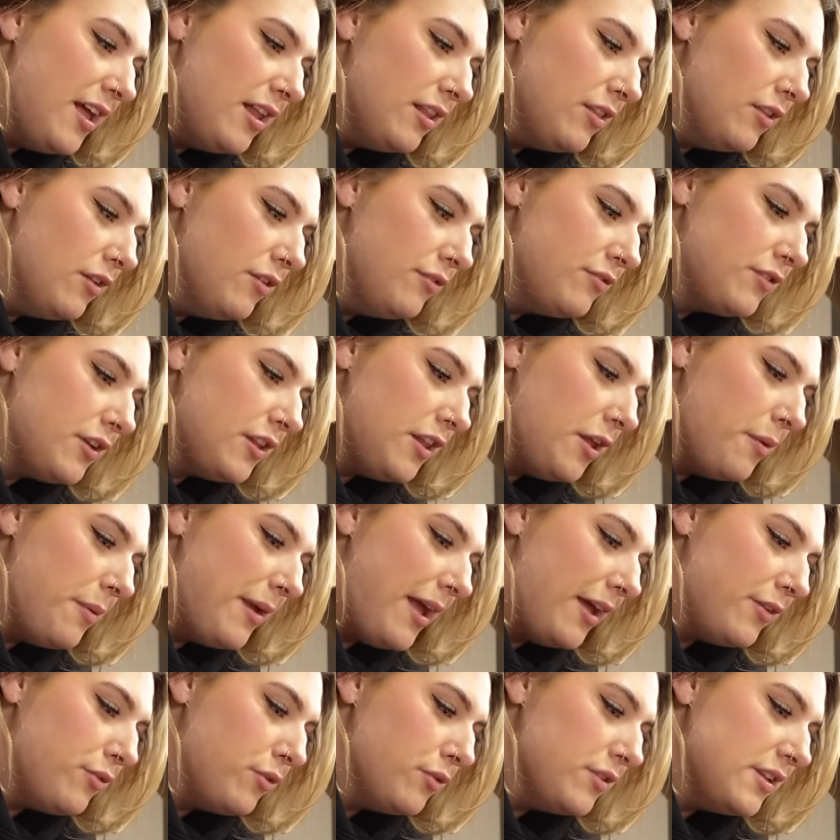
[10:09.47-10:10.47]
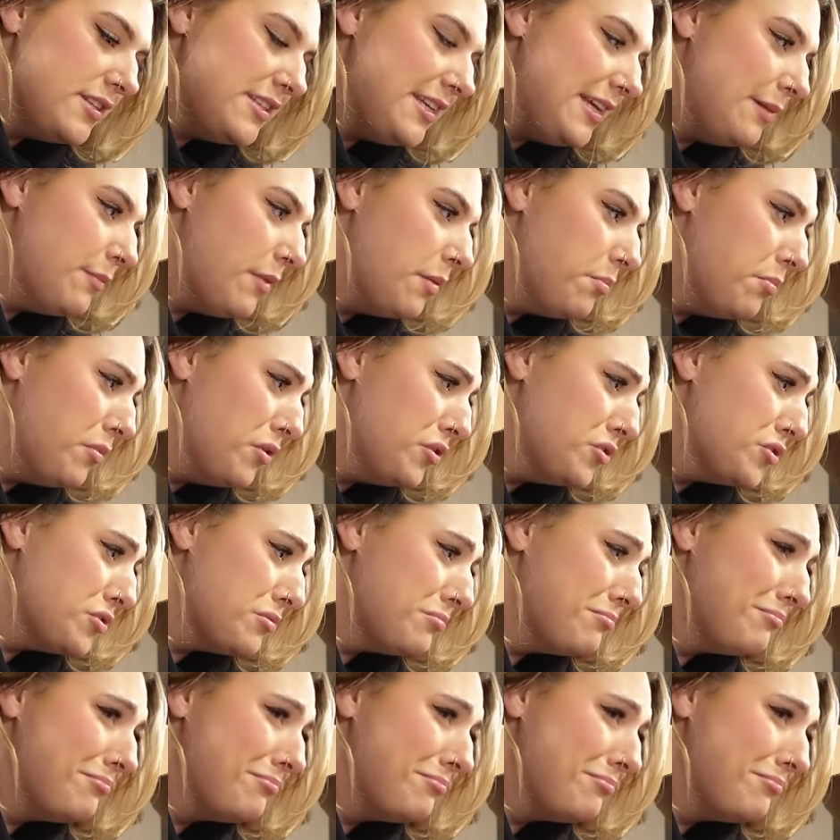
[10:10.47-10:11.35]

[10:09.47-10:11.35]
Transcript: Love Chloe and all the team at Mud.